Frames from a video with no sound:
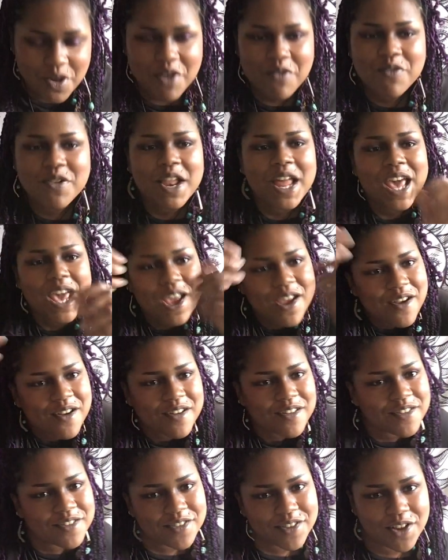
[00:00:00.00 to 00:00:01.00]
we have
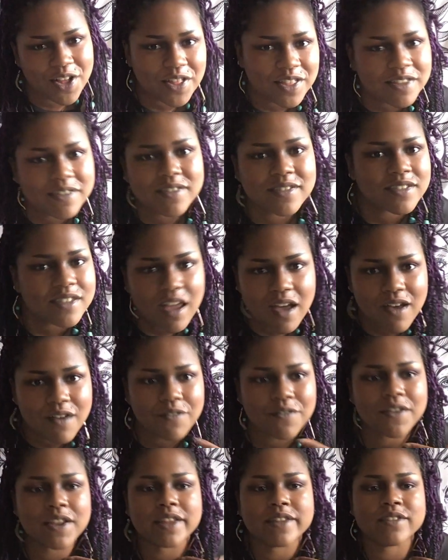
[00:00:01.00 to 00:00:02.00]
layers and all this
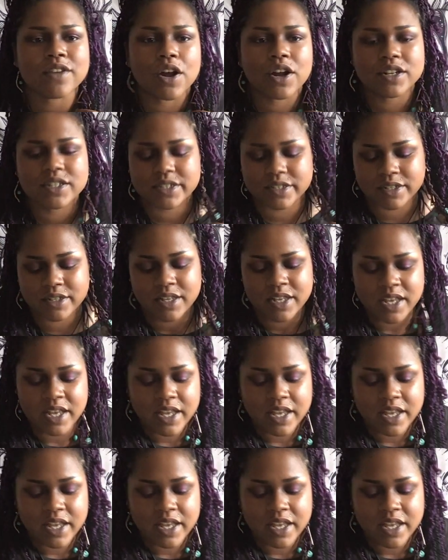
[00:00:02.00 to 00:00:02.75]
stuff, and it's hard to